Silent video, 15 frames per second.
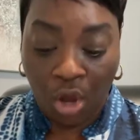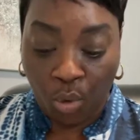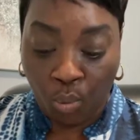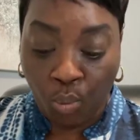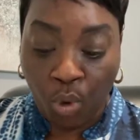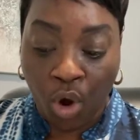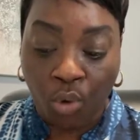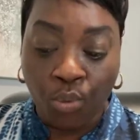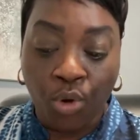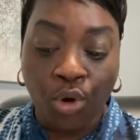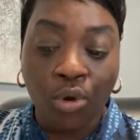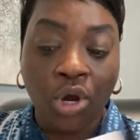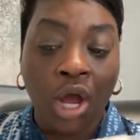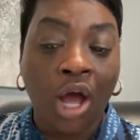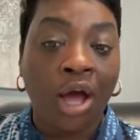What
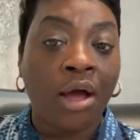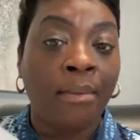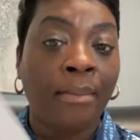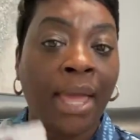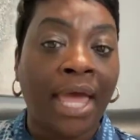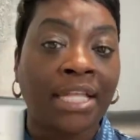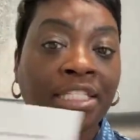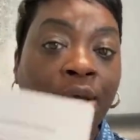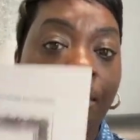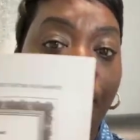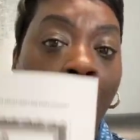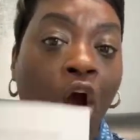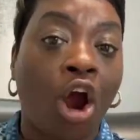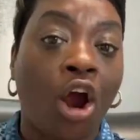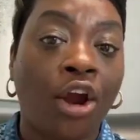will come as a
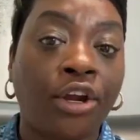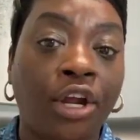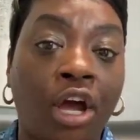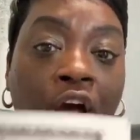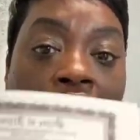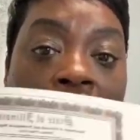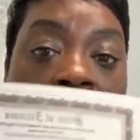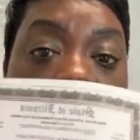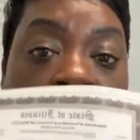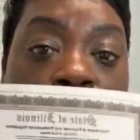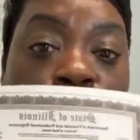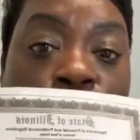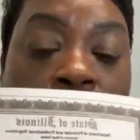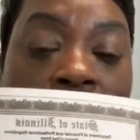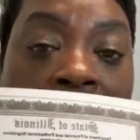part of
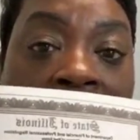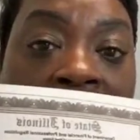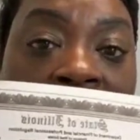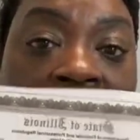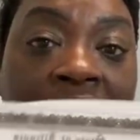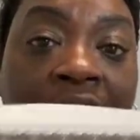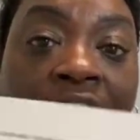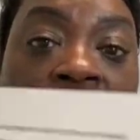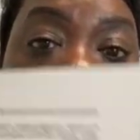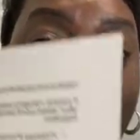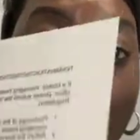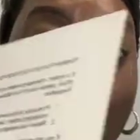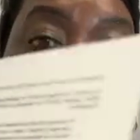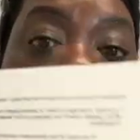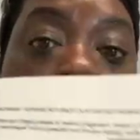your license
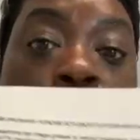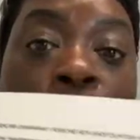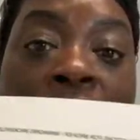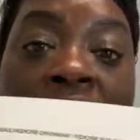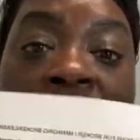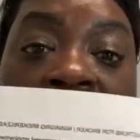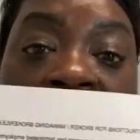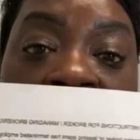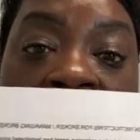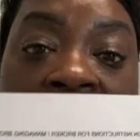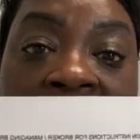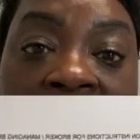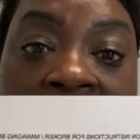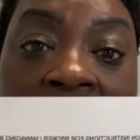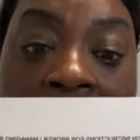will be
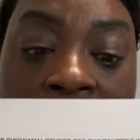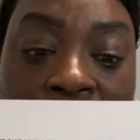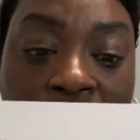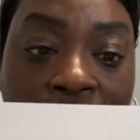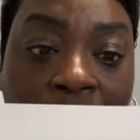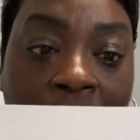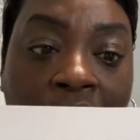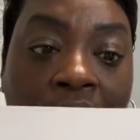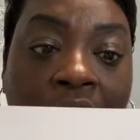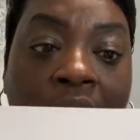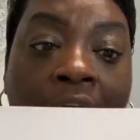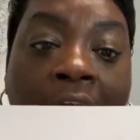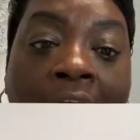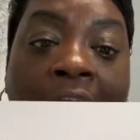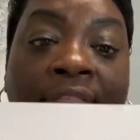this document.
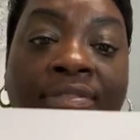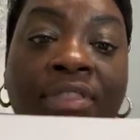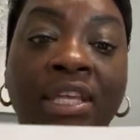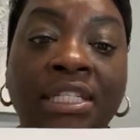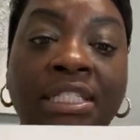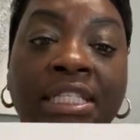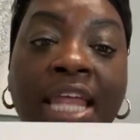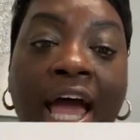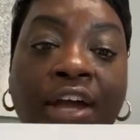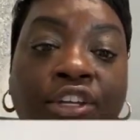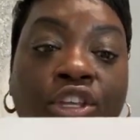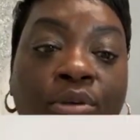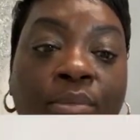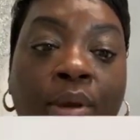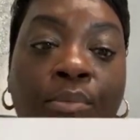And this
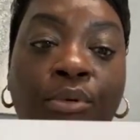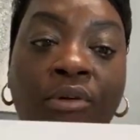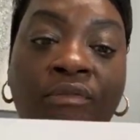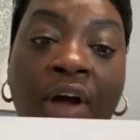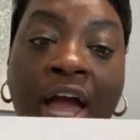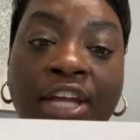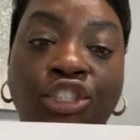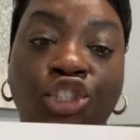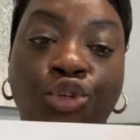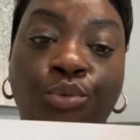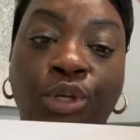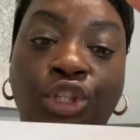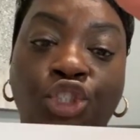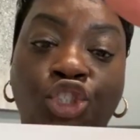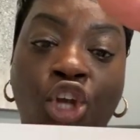document provides you
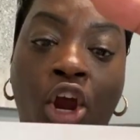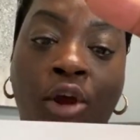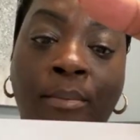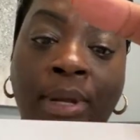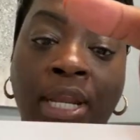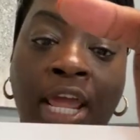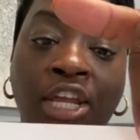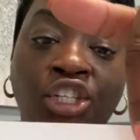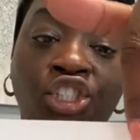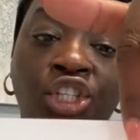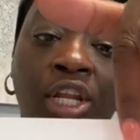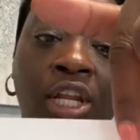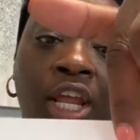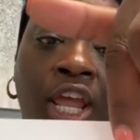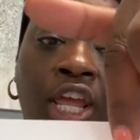with
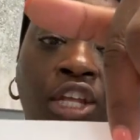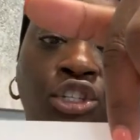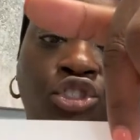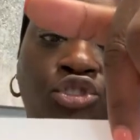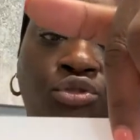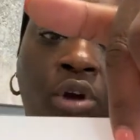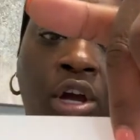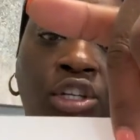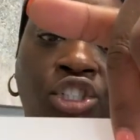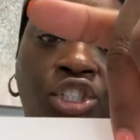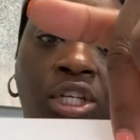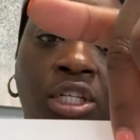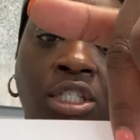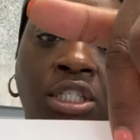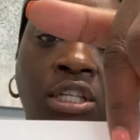termination
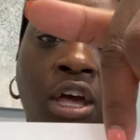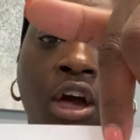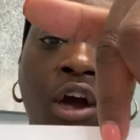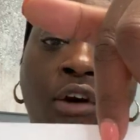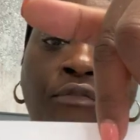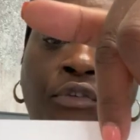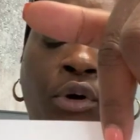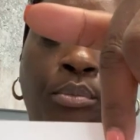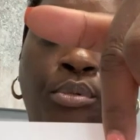instructions for